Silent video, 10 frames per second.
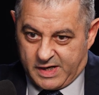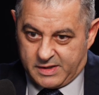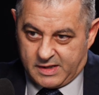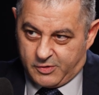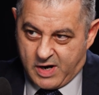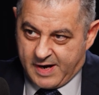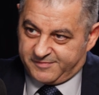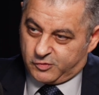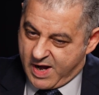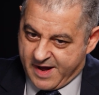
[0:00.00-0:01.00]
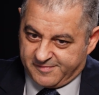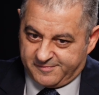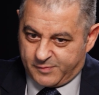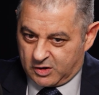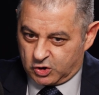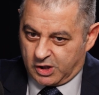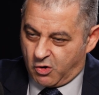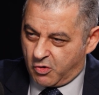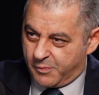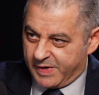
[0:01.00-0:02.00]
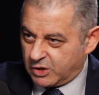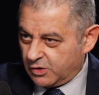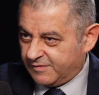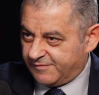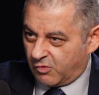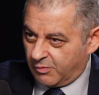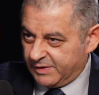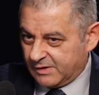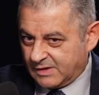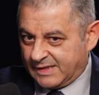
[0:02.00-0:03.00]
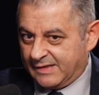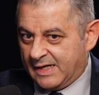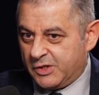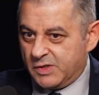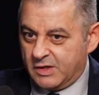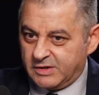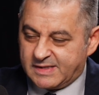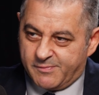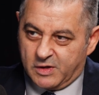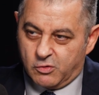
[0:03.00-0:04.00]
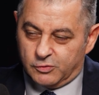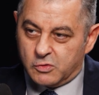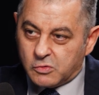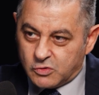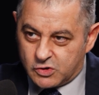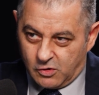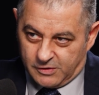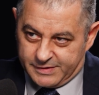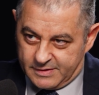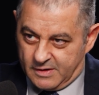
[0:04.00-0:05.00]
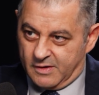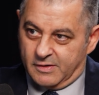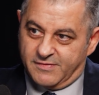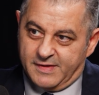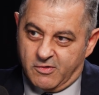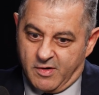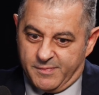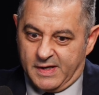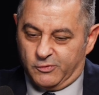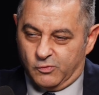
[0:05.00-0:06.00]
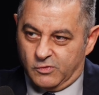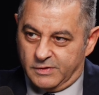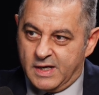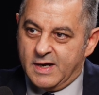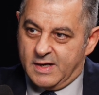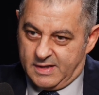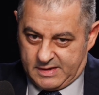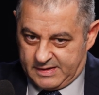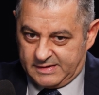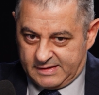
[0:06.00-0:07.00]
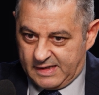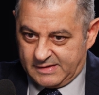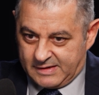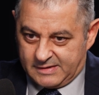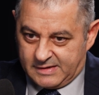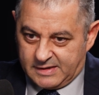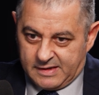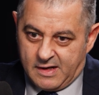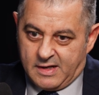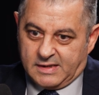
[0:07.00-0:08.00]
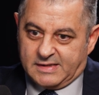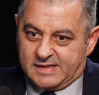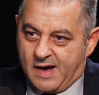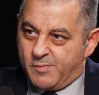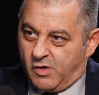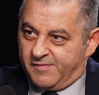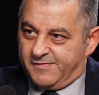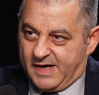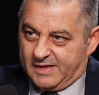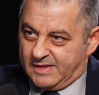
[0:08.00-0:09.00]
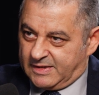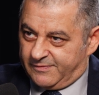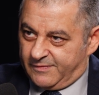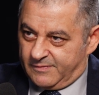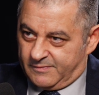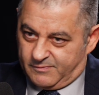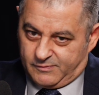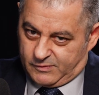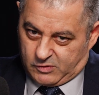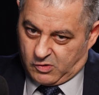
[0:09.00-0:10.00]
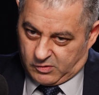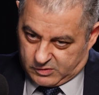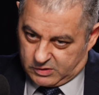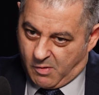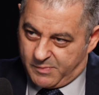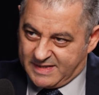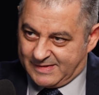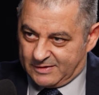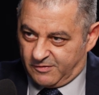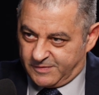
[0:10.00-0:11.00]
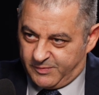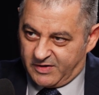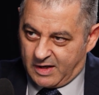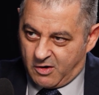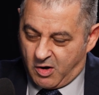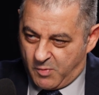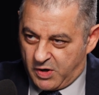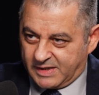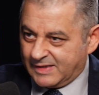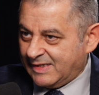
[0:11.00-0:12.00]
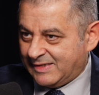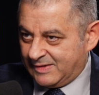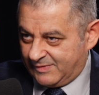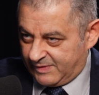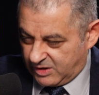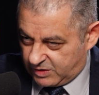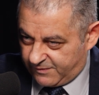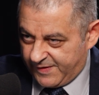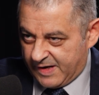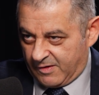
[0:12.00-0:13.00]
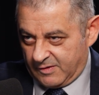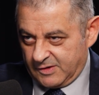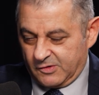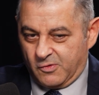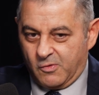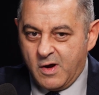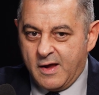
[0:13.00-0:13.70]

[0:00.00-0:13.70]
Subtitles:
when you have to have partial occupation of orbitals, and then there is something called the Unsold theorem that says that the sum of any complete set of spherical harmonics is a sphere. So,